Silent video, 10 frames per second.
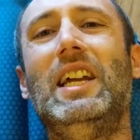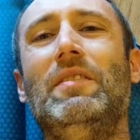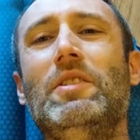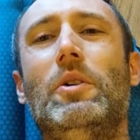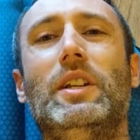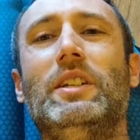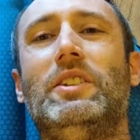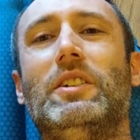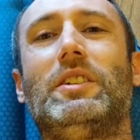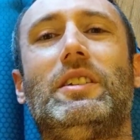even though it
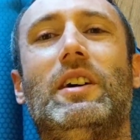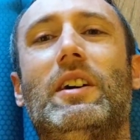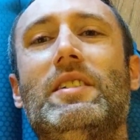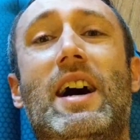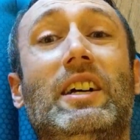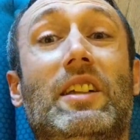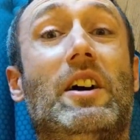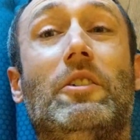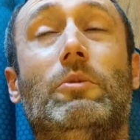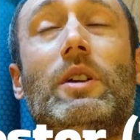is just
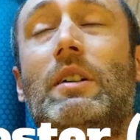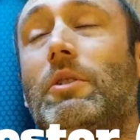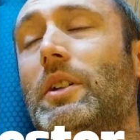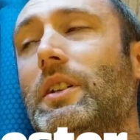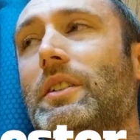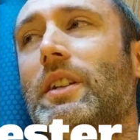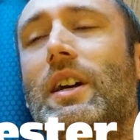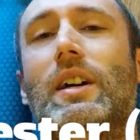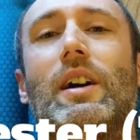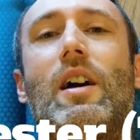nylon or whatever it is.
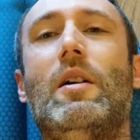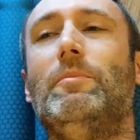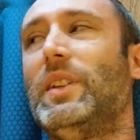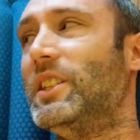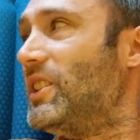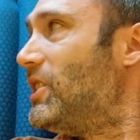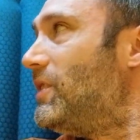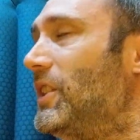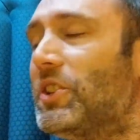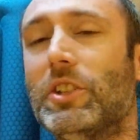It
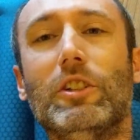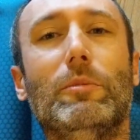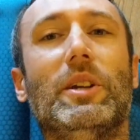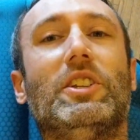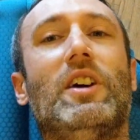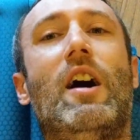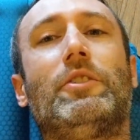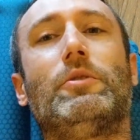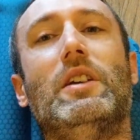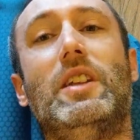just feels a little bit
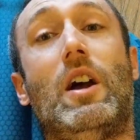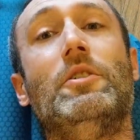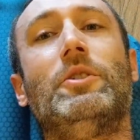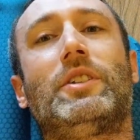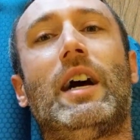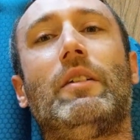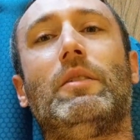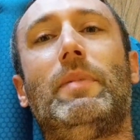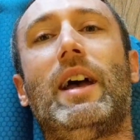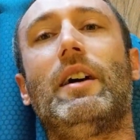softer than the underside of
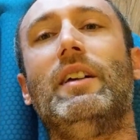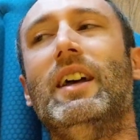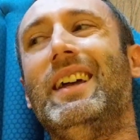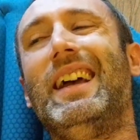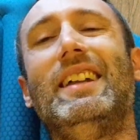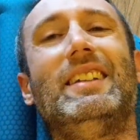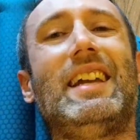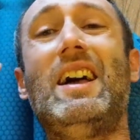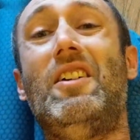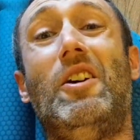the pad. And it's
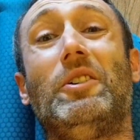kind of